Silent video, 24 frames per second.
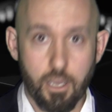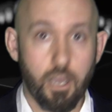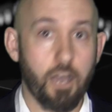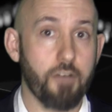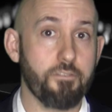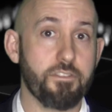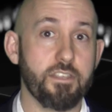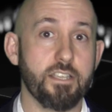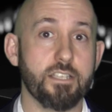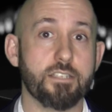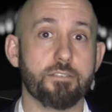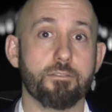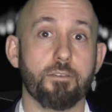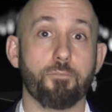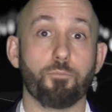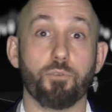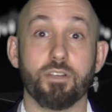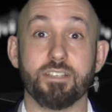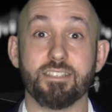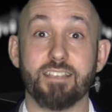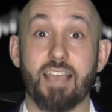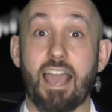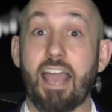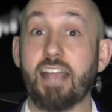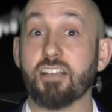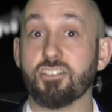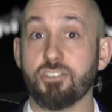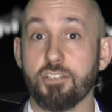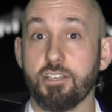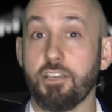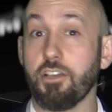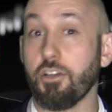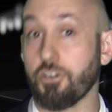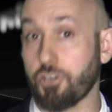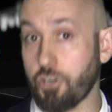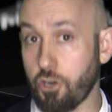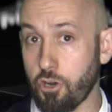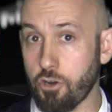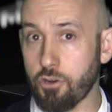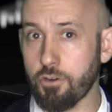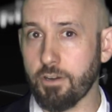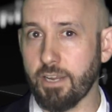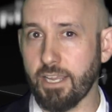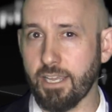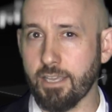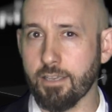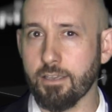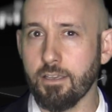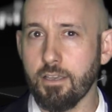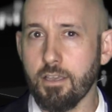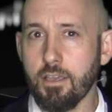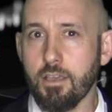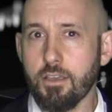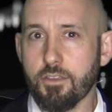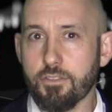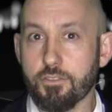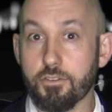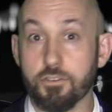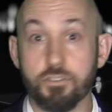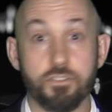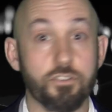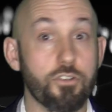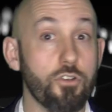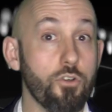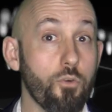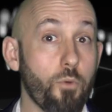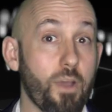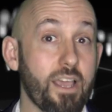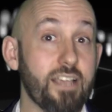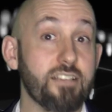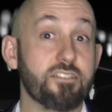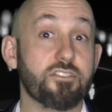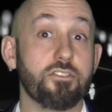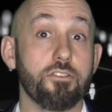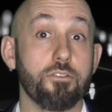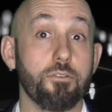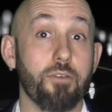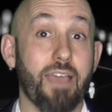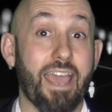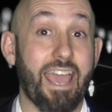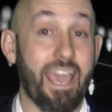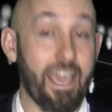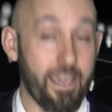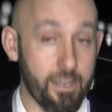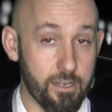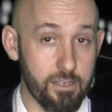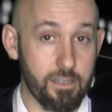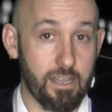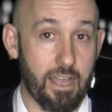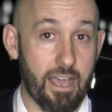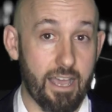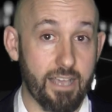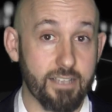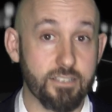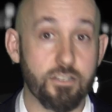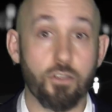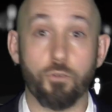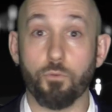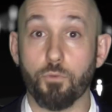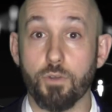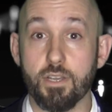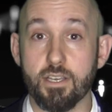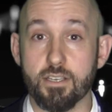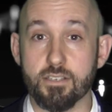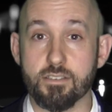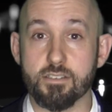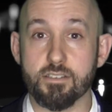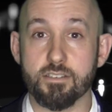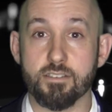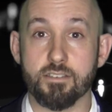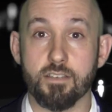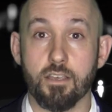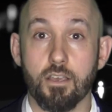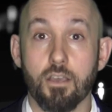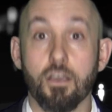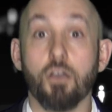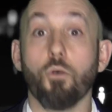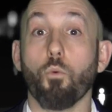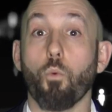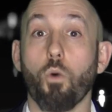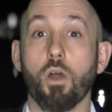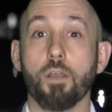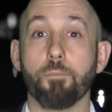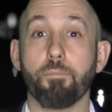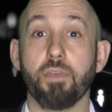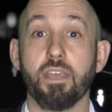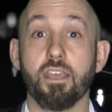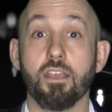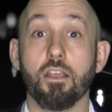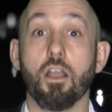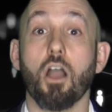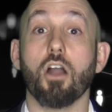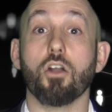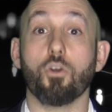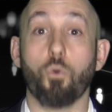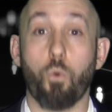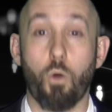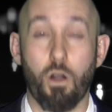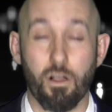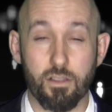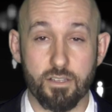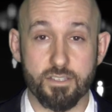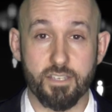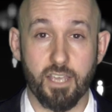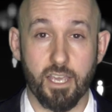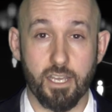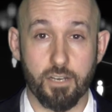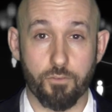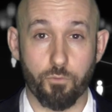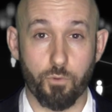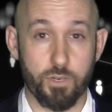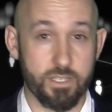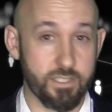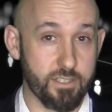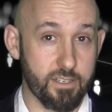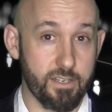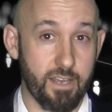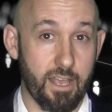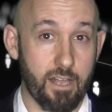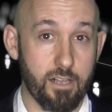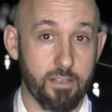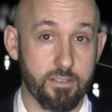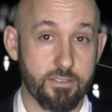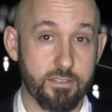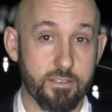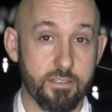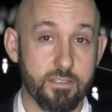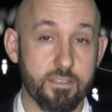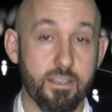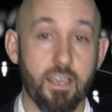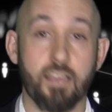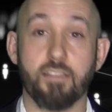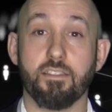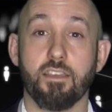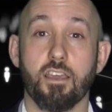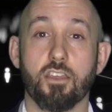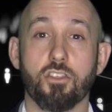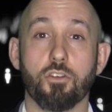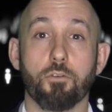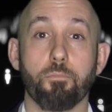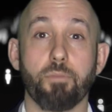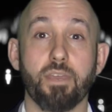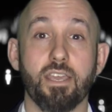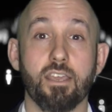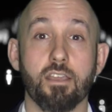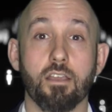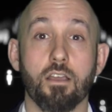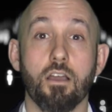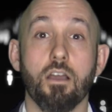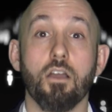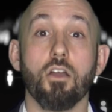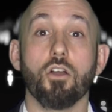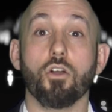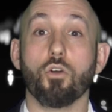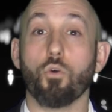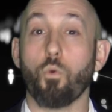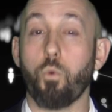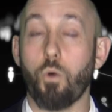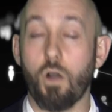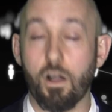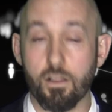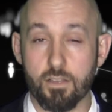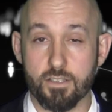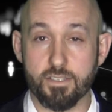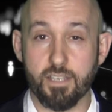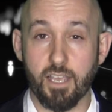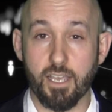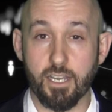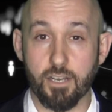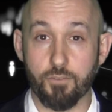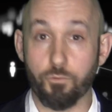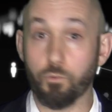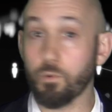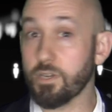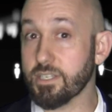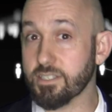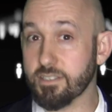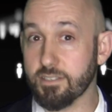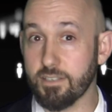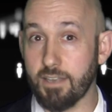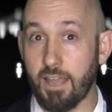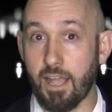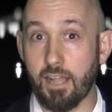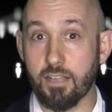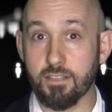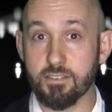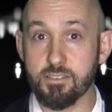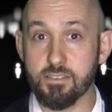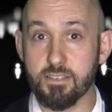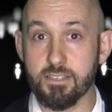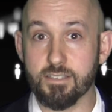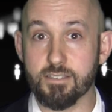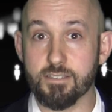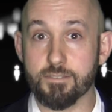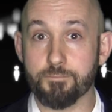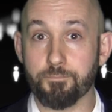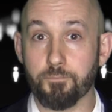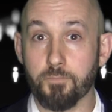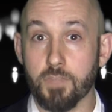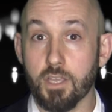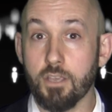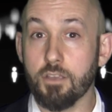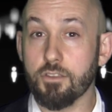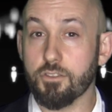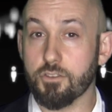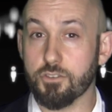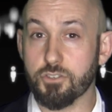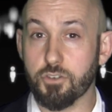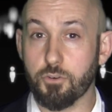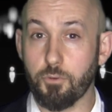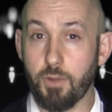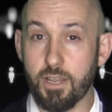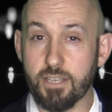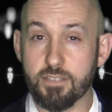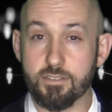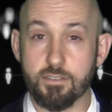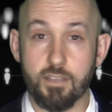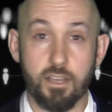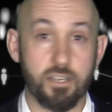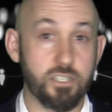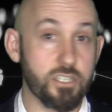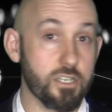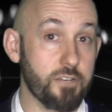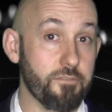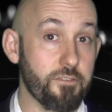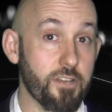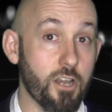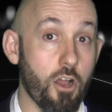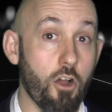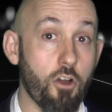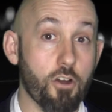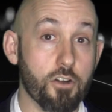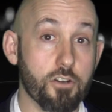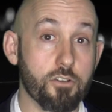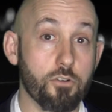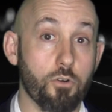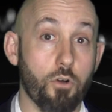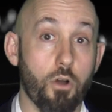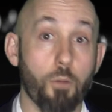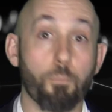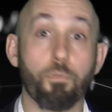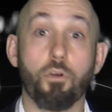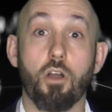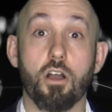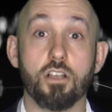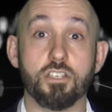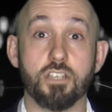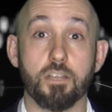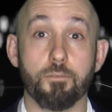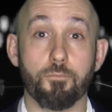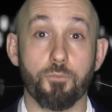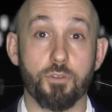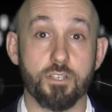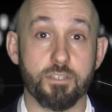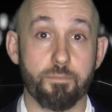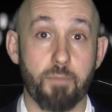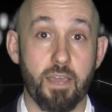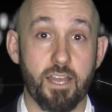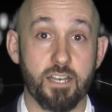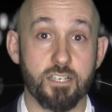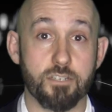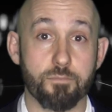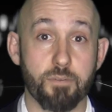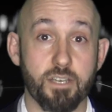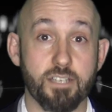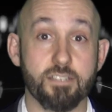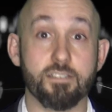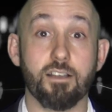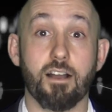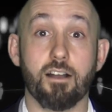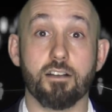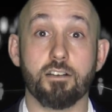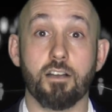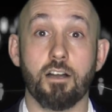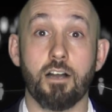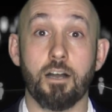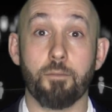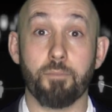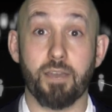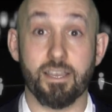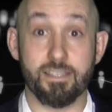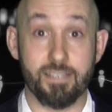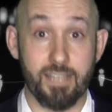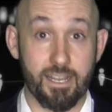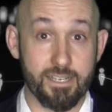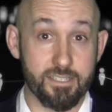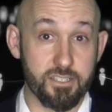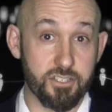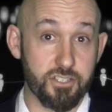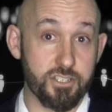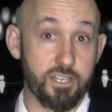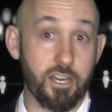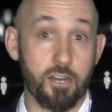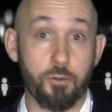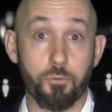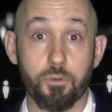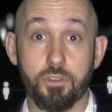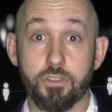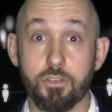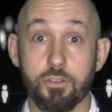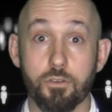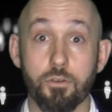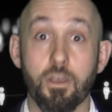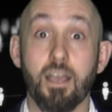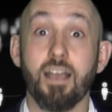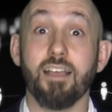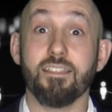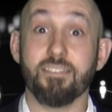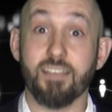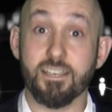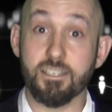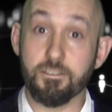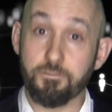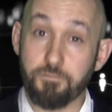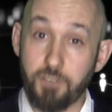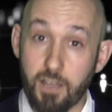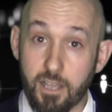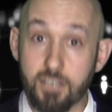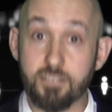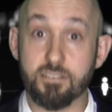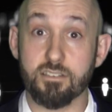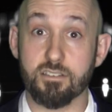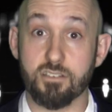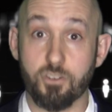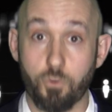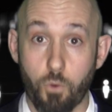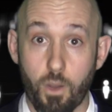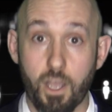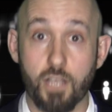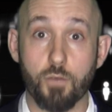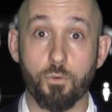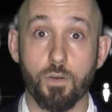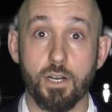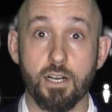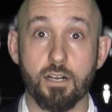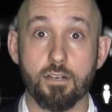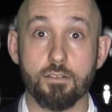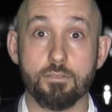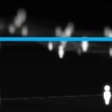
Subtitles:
of these risks actually occurring? There's two ways to analyze risks, one being qualitative risk analysis and the other being qualitative risk analysis. There's a great section of an article on projectriskmanagement.com I'd like to share with you that defines this quite well.